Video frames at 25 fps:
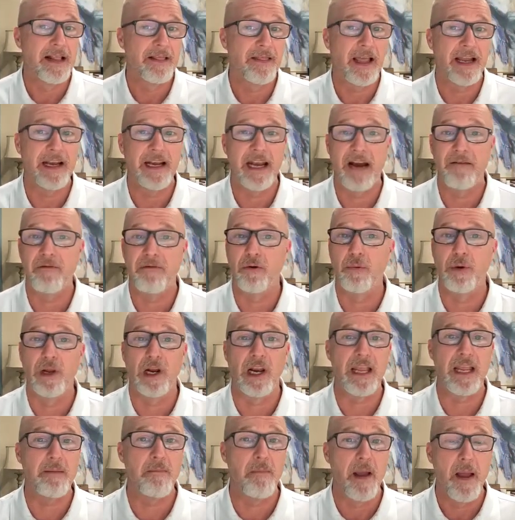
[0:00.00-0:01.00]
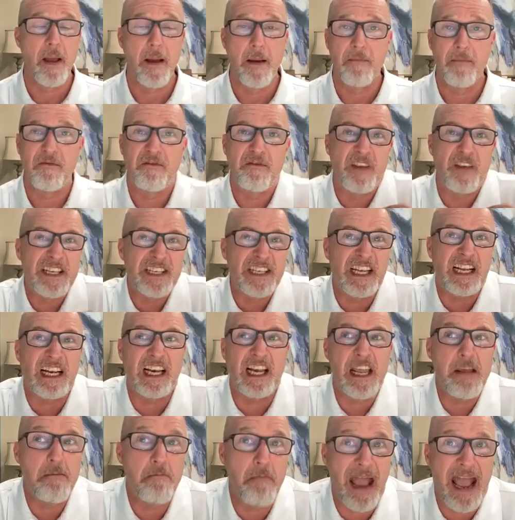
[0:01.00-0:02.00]
They never really
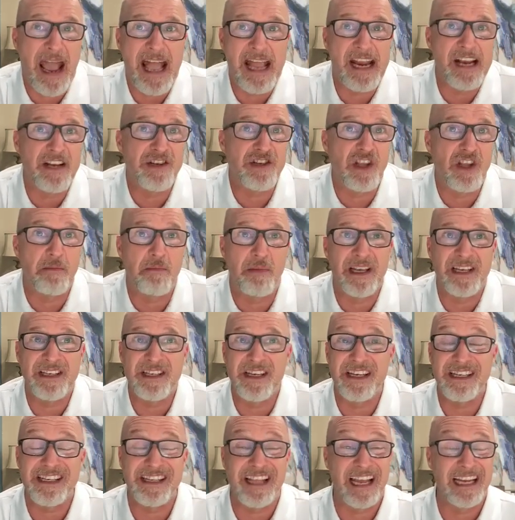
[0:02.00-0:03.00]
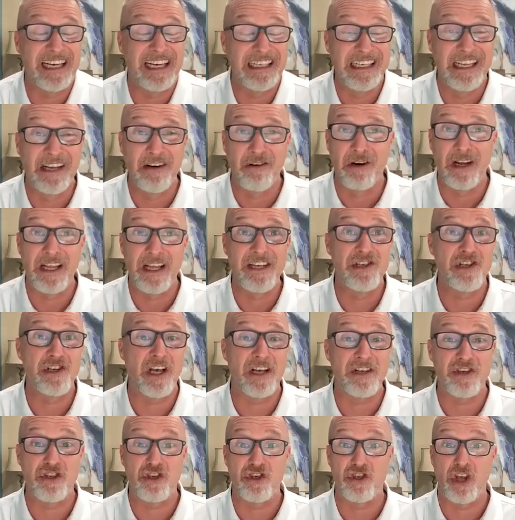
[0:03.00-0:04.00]
physically managed the business. They literally
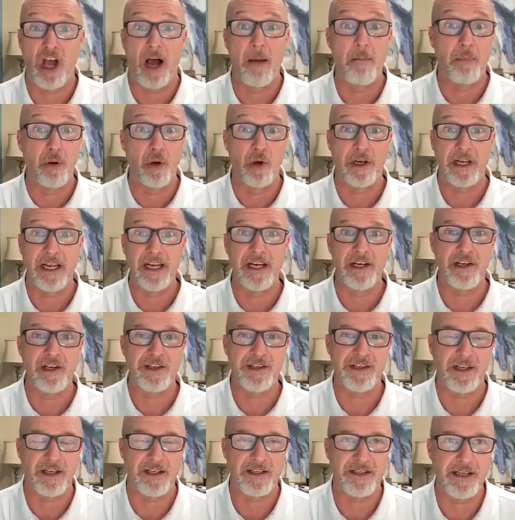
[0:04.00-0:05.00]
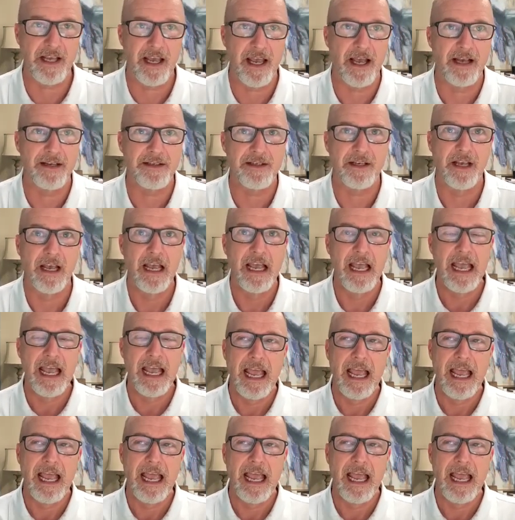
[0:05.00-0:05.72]
just stumbled into success.